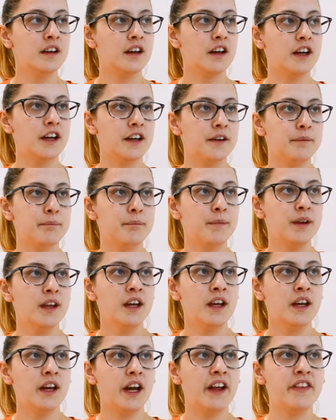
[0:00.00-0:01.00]

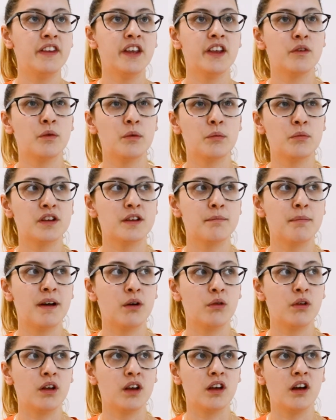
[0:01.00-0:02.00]
And the other one was
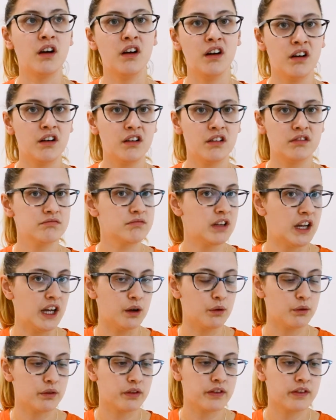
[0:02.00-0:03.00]
about like heart
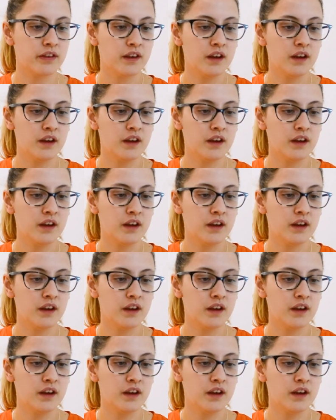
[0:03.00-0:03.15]
health.